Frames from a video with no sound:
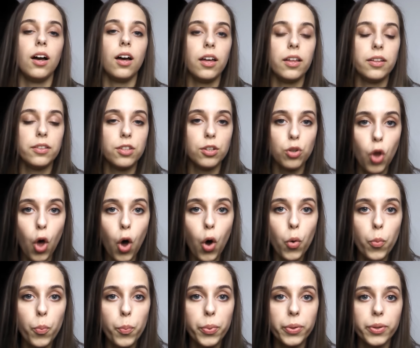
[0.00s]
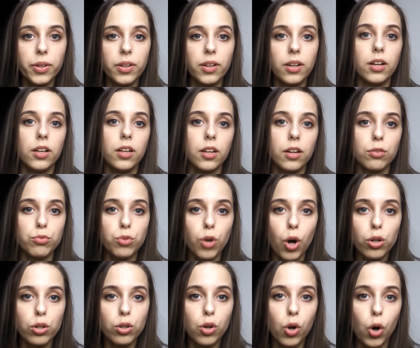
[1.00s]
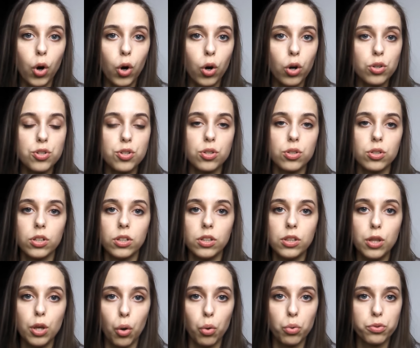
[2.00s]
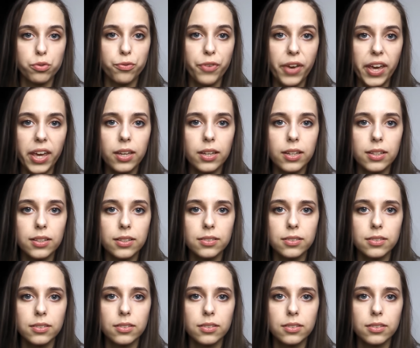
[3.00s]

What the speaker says: the Globe, Royal Court, the Old Vic,